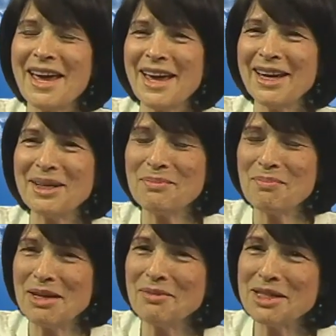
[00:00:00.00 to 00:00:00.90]
And it
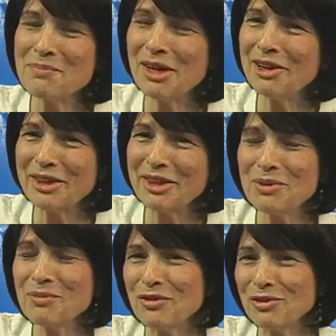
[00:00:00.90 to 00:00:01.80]
made me smile to hear
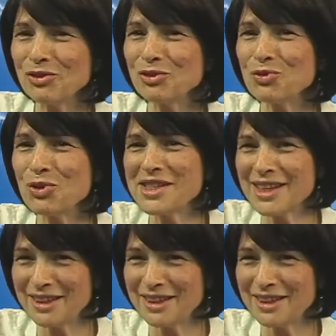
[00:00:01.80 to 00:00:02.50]
my little voice